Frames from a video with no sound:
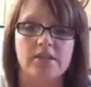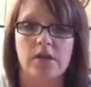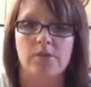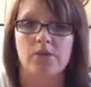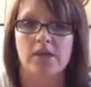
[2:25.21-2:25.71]
of
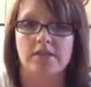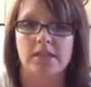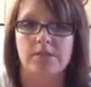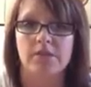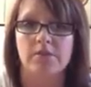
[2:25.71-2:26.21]

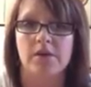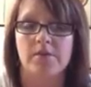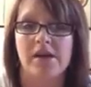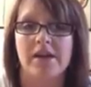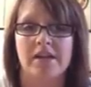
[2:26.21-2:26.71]
hypoglycemia by
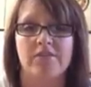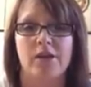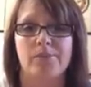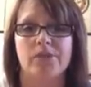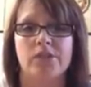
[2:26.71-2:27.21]
about
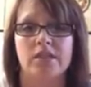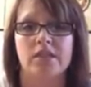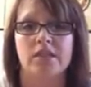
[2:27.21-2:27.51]
85%